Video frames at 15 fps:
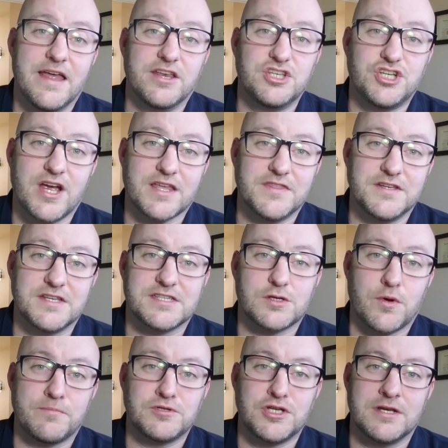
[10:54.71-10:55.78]
Check the
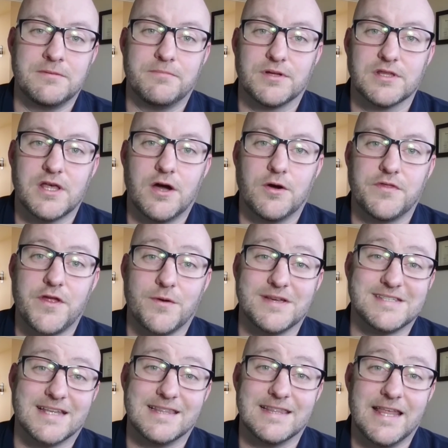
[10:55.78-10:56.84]
description below. There
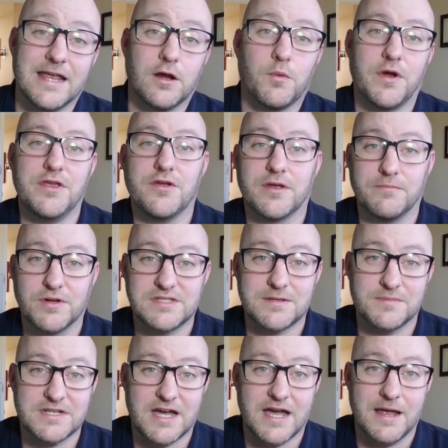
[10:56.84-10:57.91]
is a link where you can put
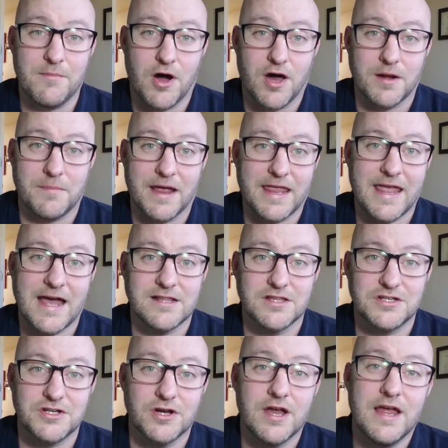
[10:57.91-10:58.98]
some time on my
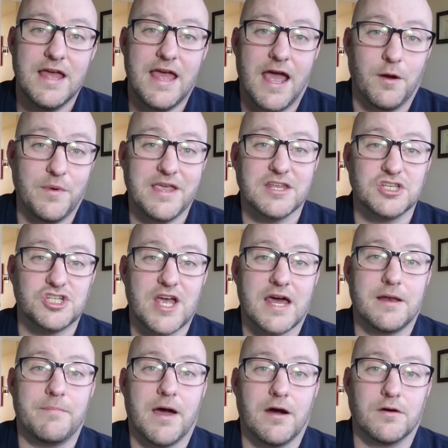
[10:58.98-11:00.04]
calendar and we can chat
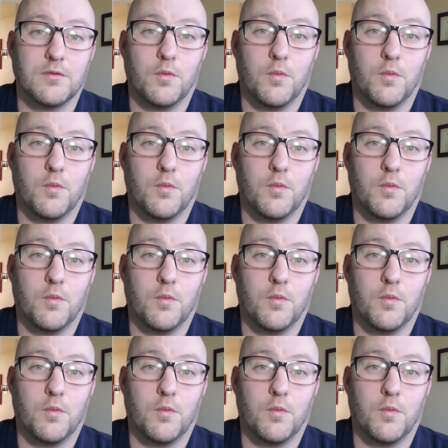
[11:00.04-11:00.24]
about